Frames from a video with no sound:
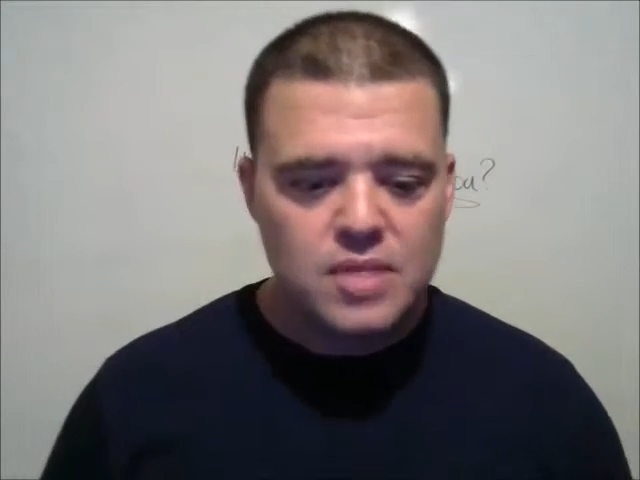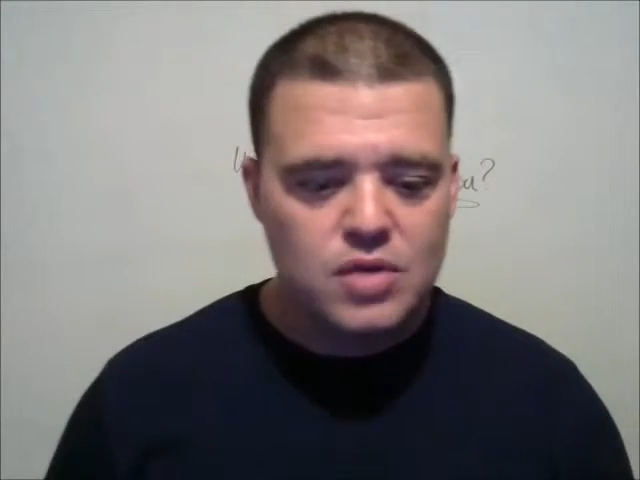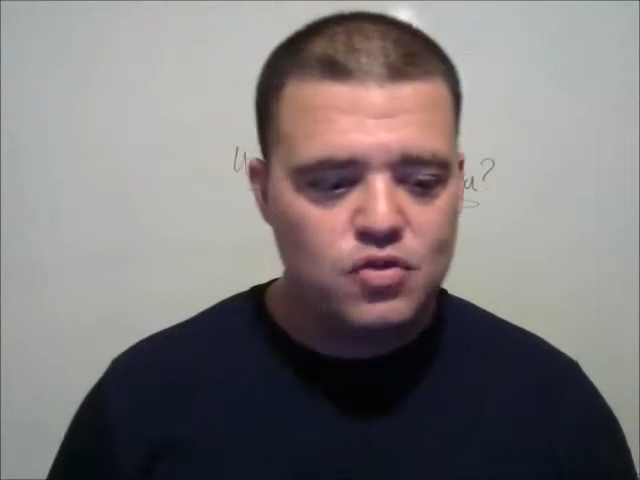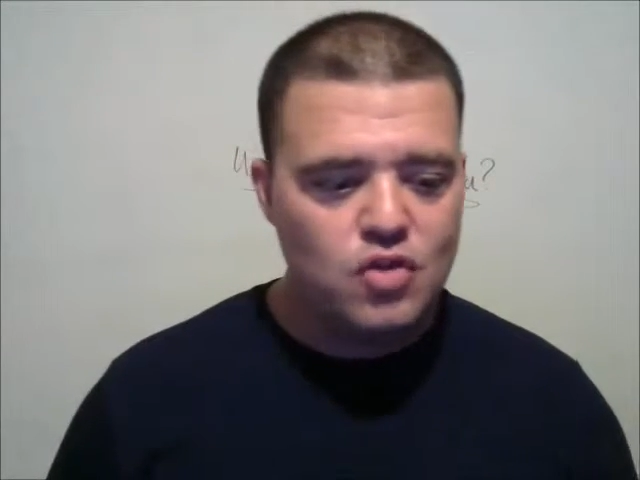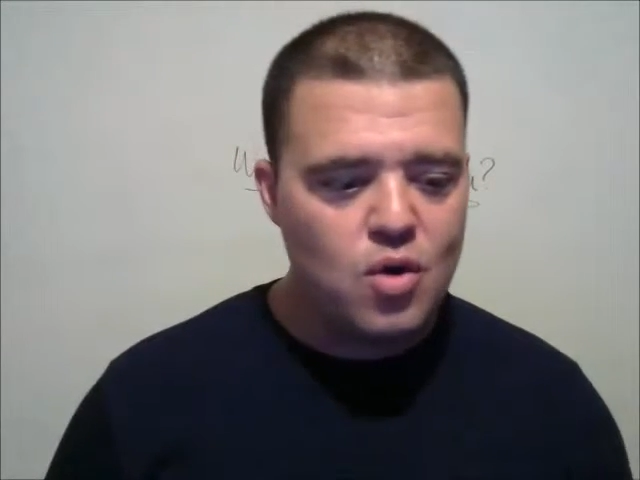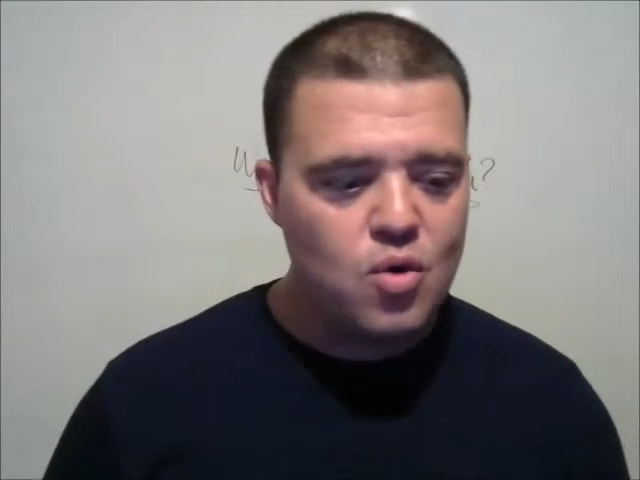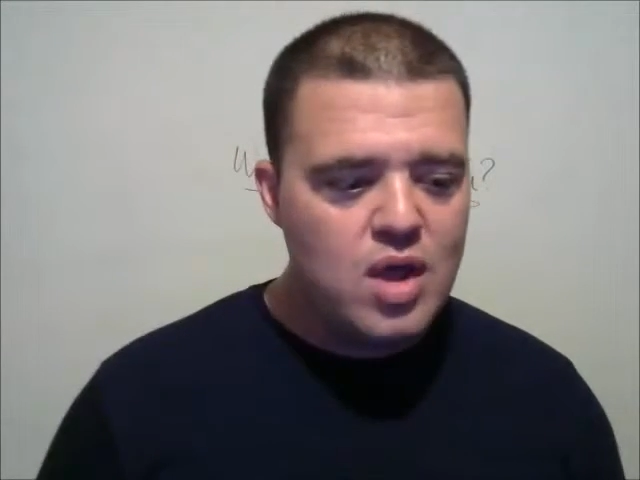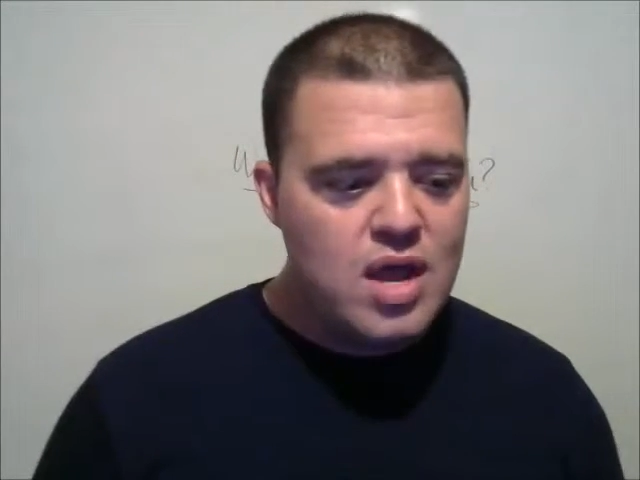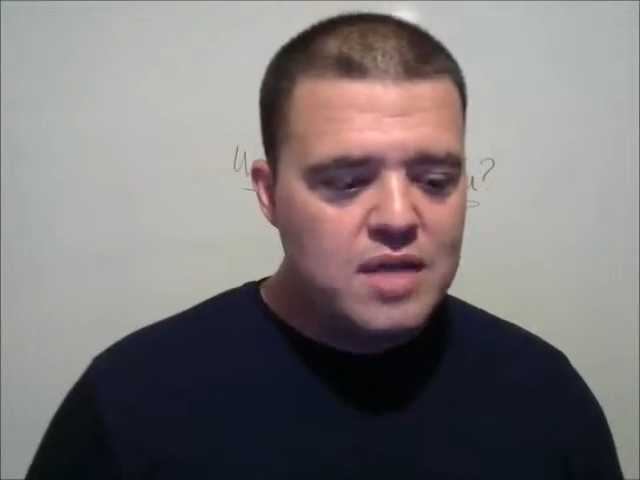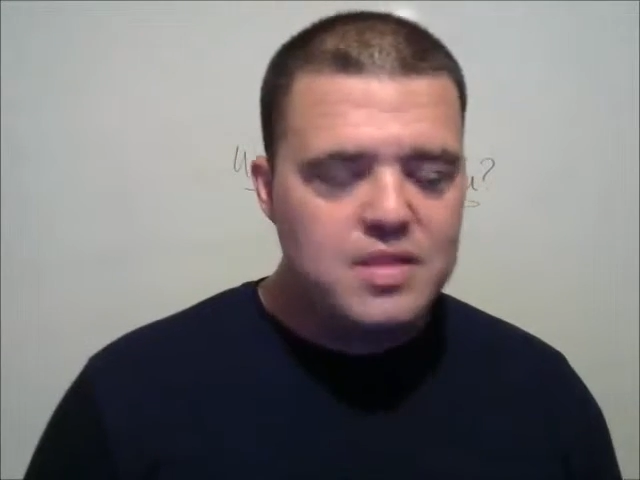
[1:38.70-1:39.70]
So
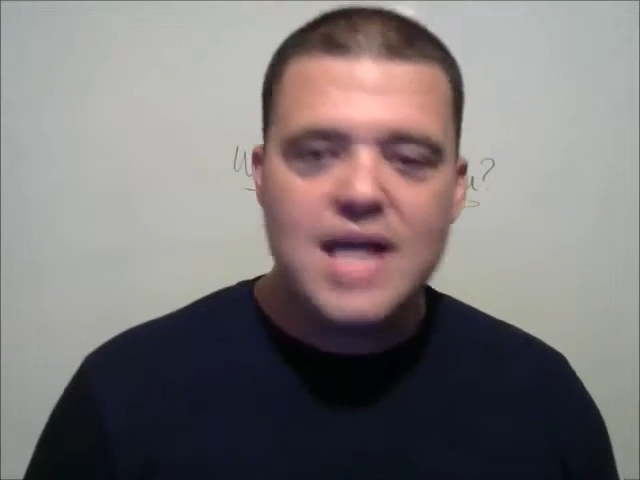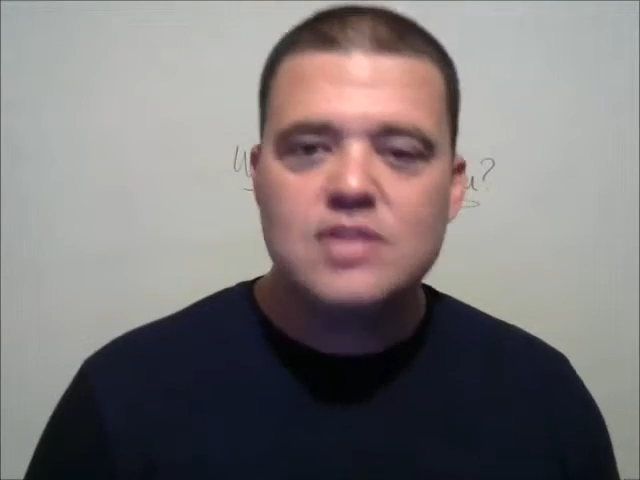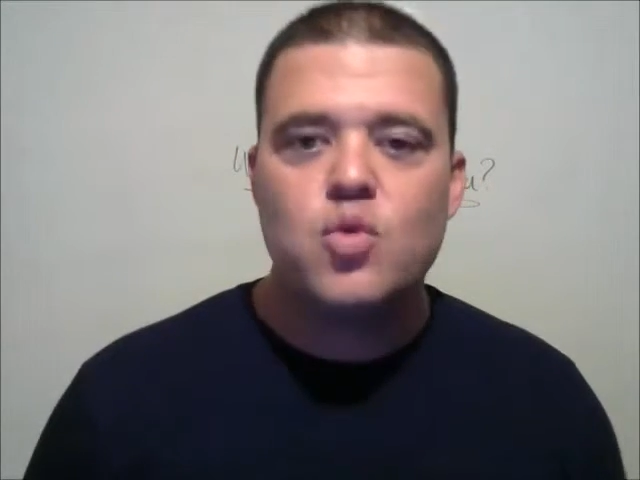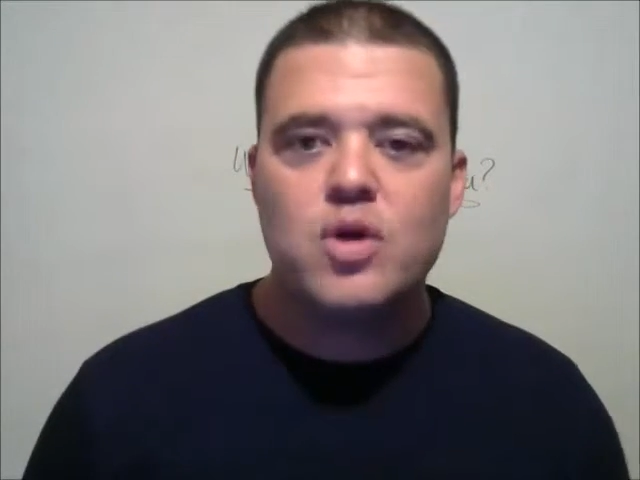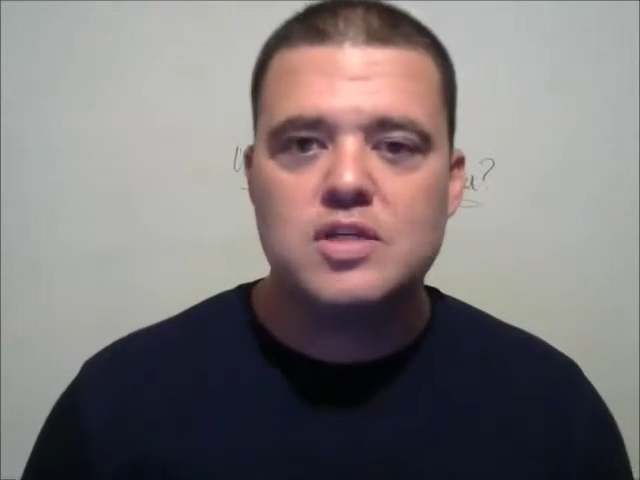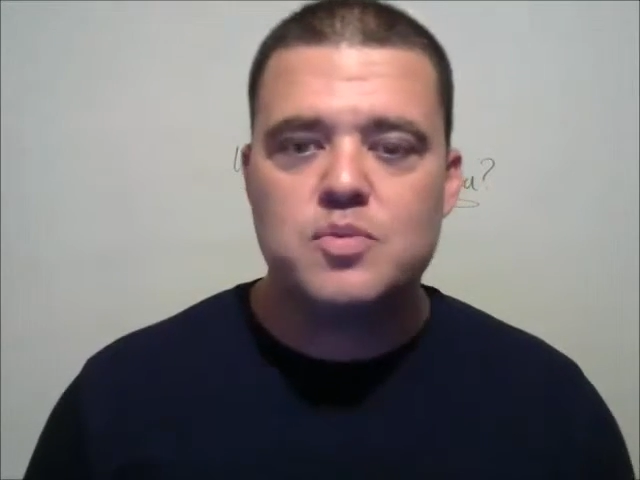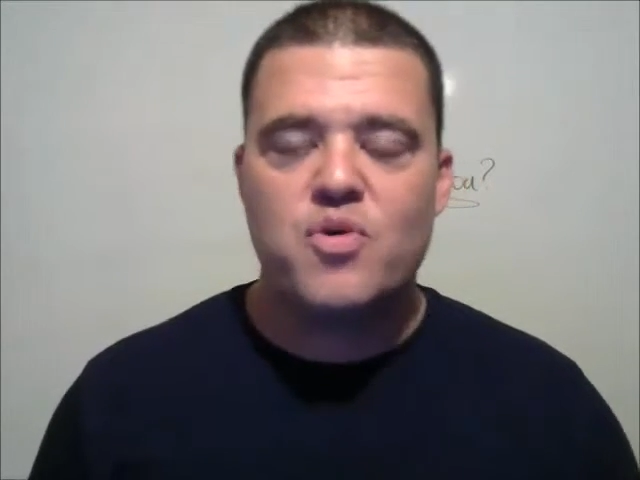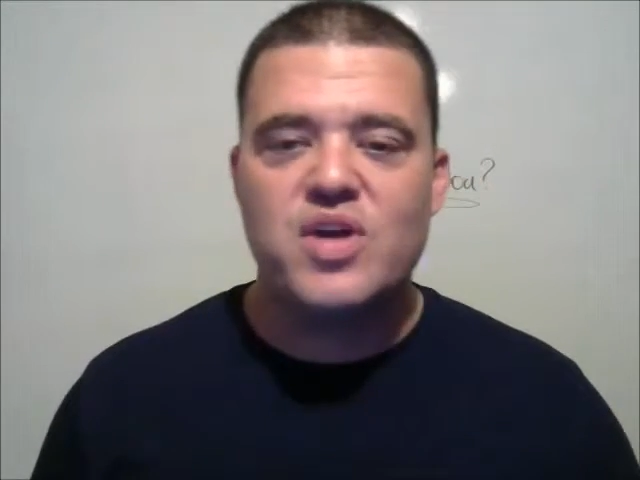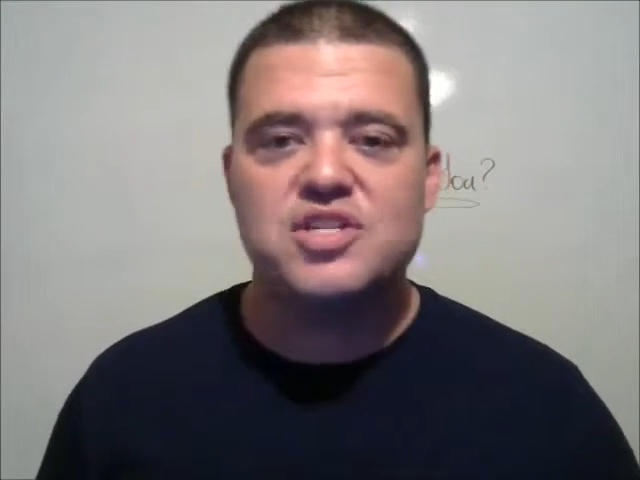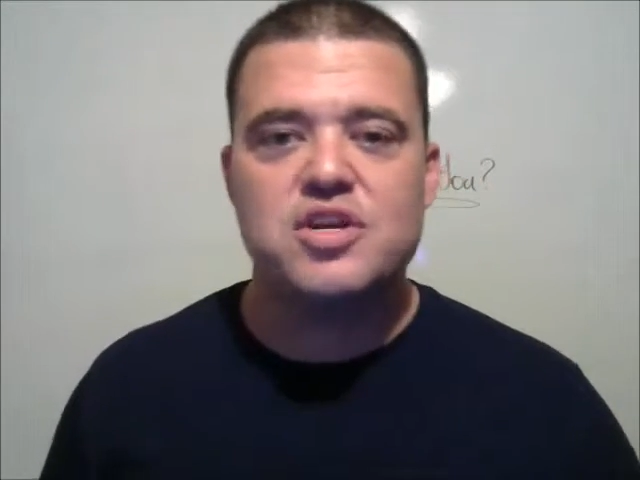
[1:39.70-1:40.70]
that's where
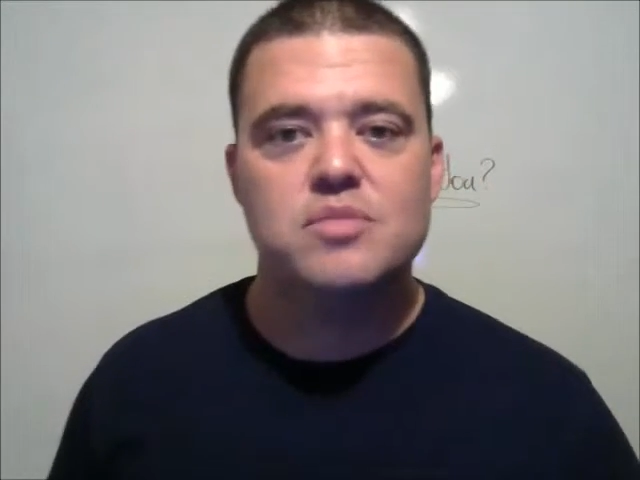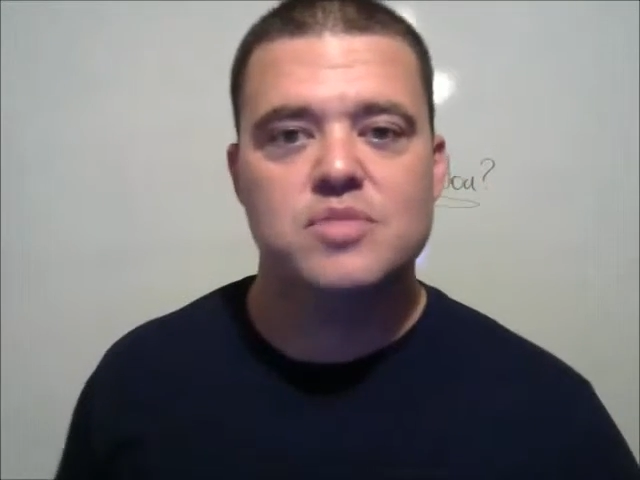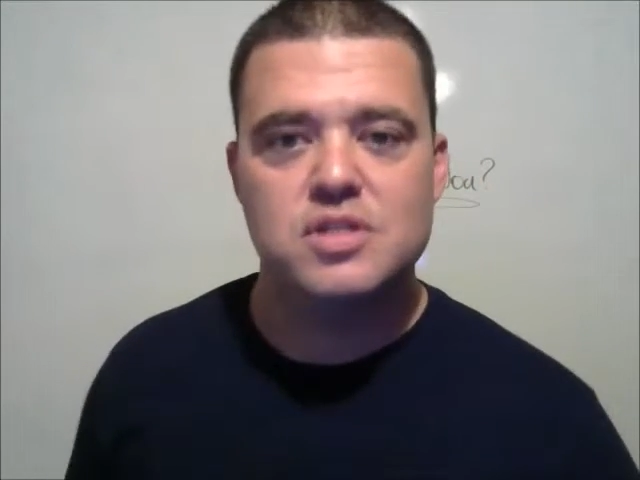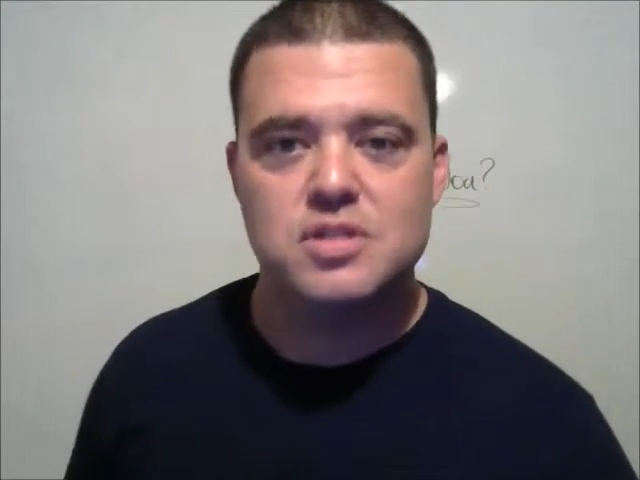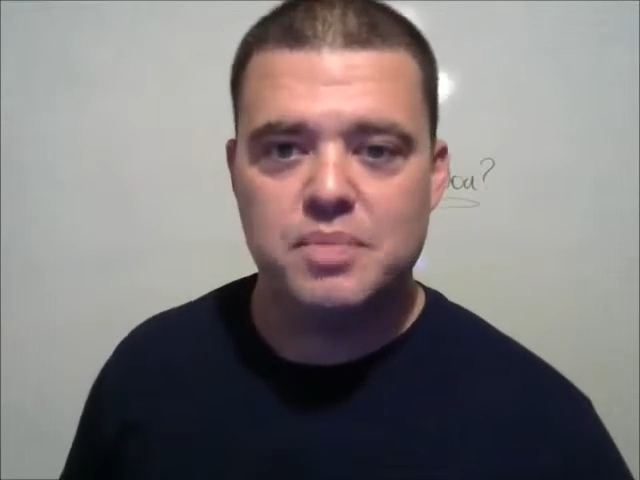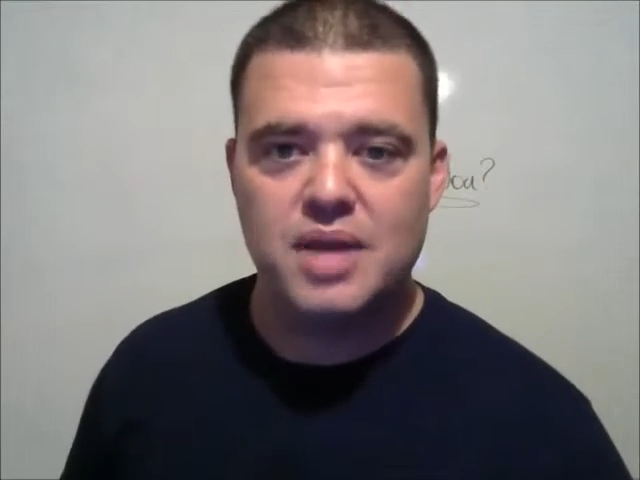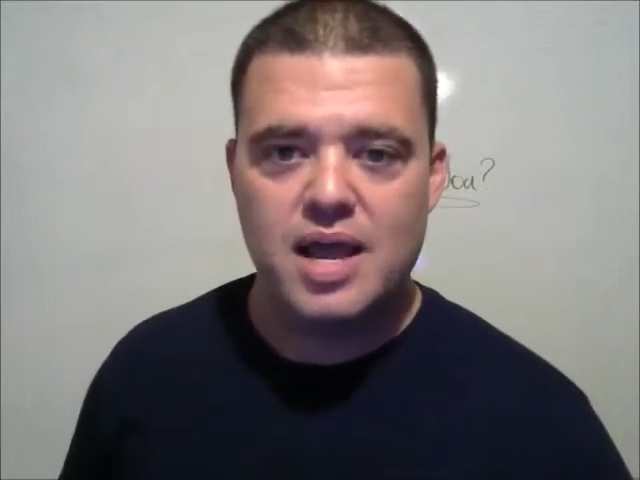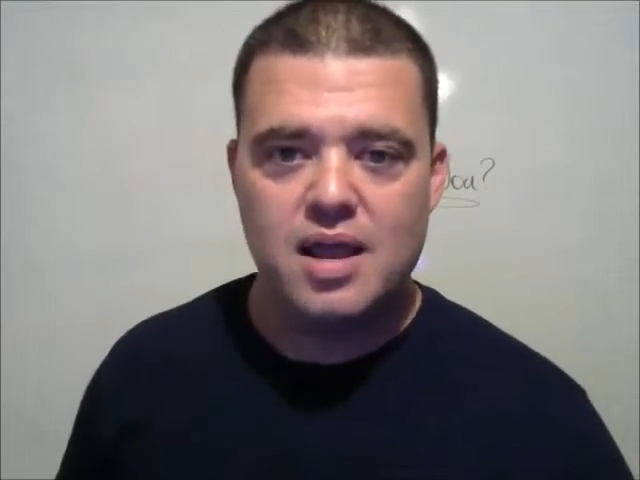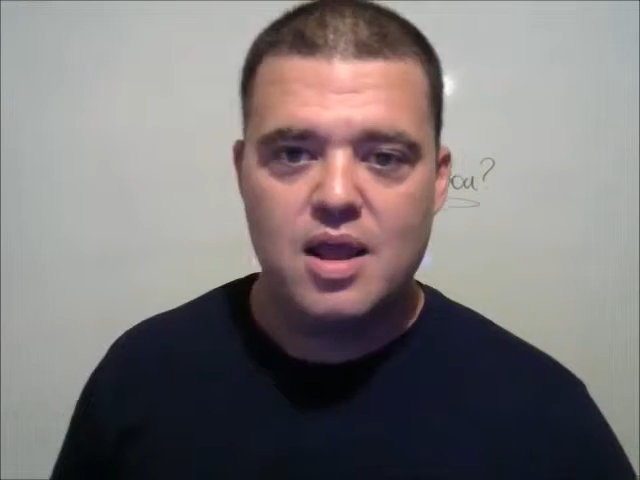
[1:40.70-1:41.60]
inspiration comes into play.